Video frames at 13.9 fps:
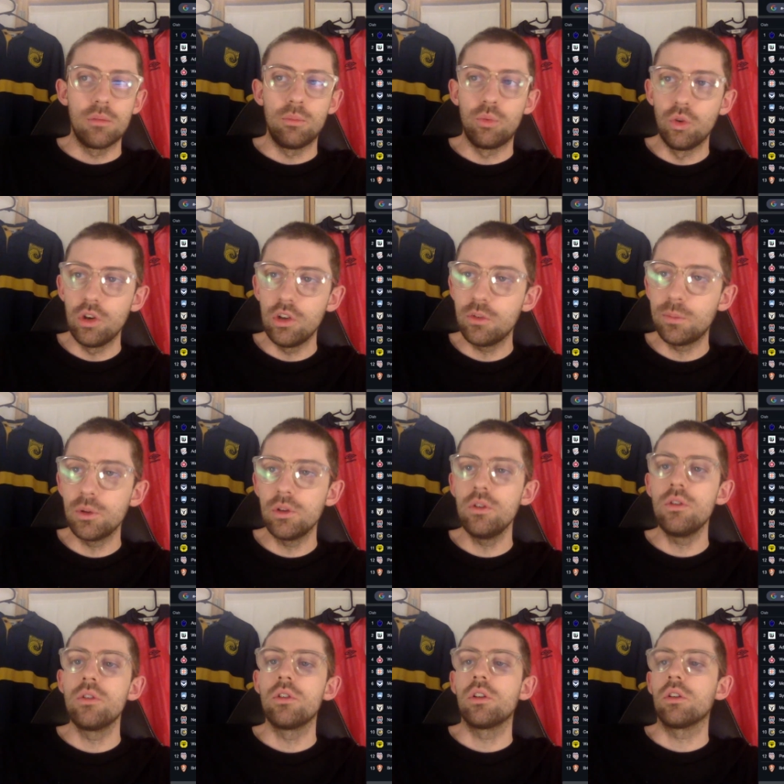Brisbane
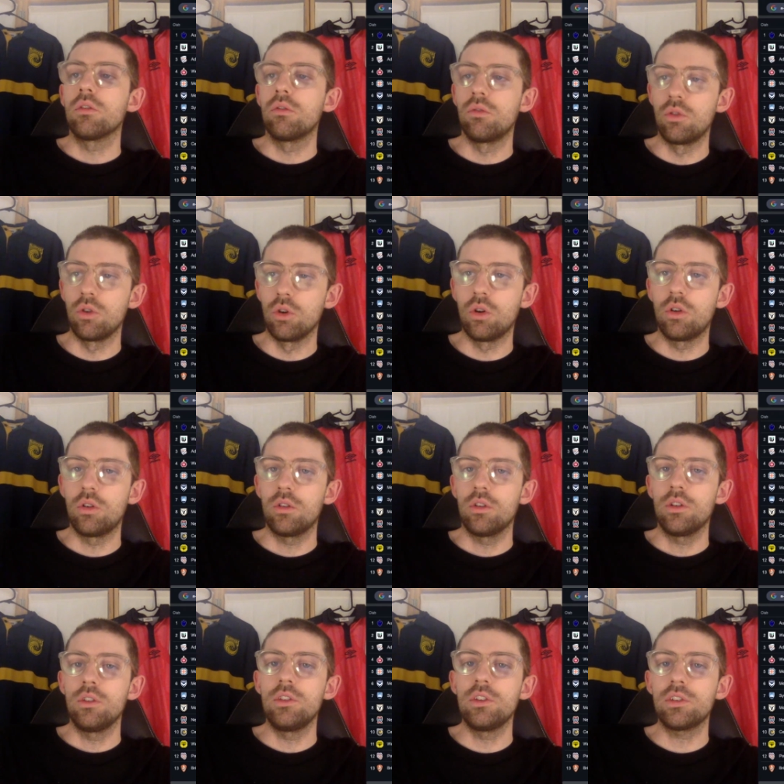Roar.
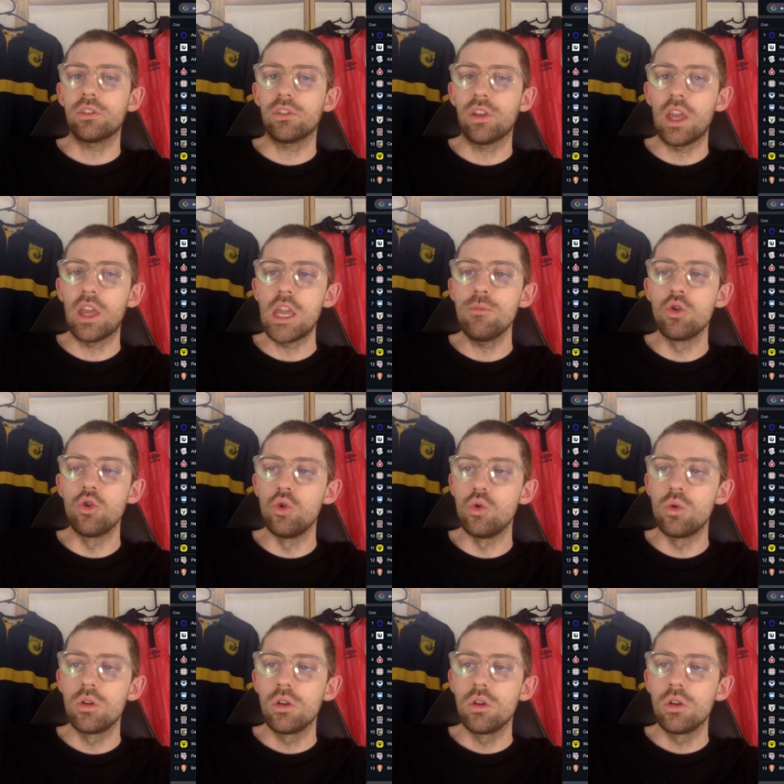This team who